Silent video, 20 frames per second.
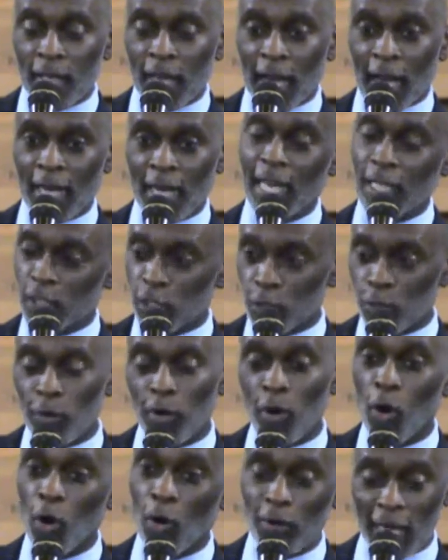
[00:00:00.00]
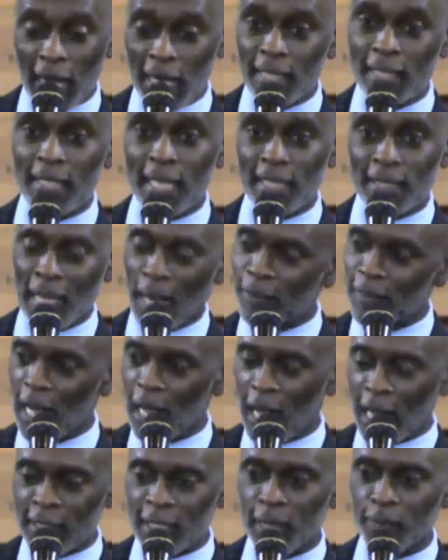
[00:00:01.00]
I like to do a whole lot of things. I'm
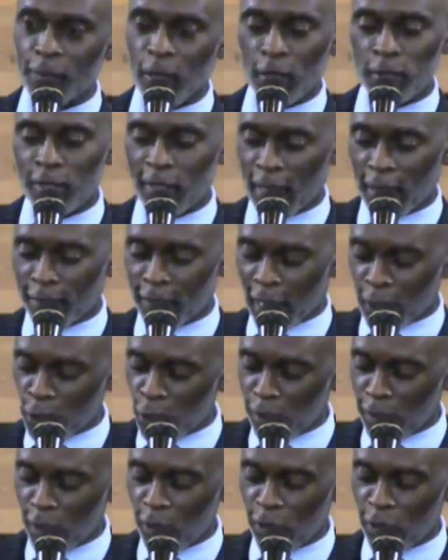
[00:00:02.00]
not, I said, but, but I told my